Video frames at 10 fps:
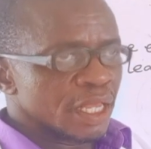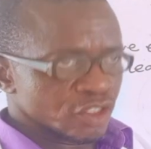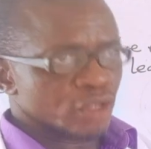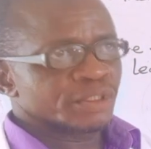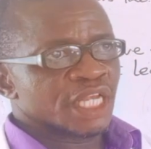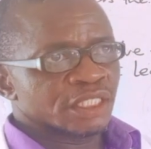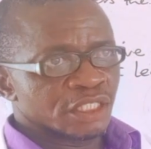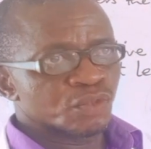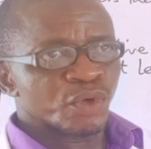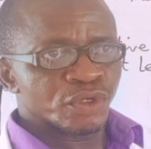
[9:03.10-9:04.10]
a substance
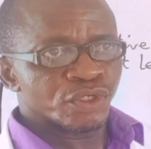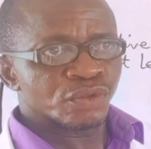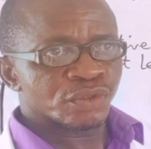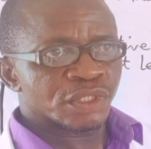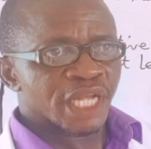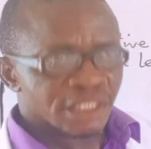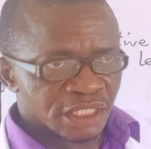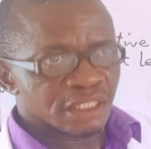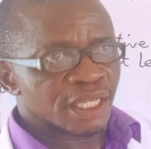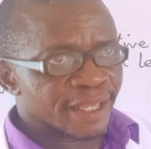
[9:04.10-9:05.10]
is produced that
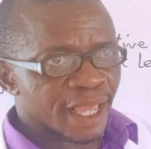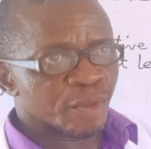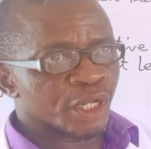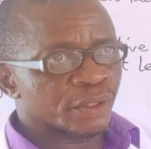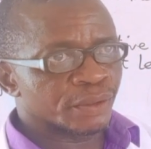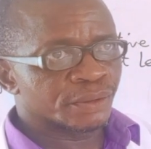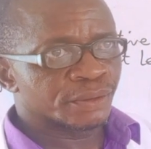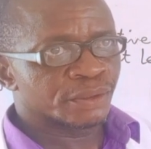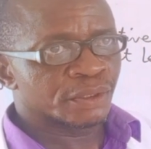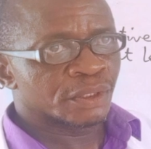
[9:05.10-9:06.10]
is a chemical
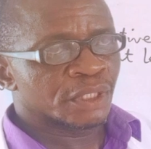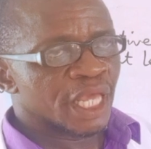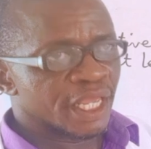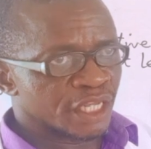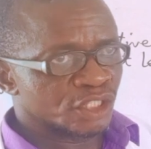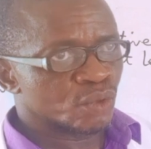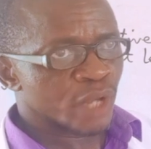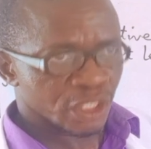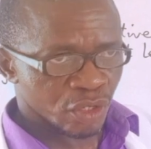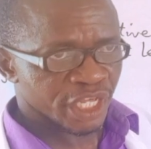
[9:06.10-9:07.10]
energy
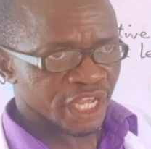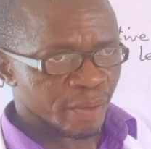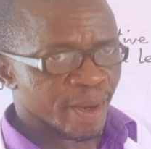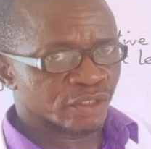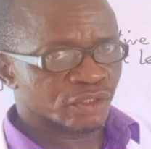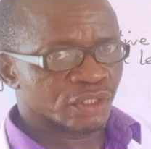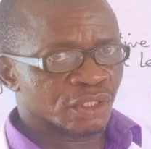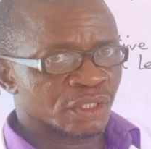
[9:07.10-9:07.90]
we are talking about.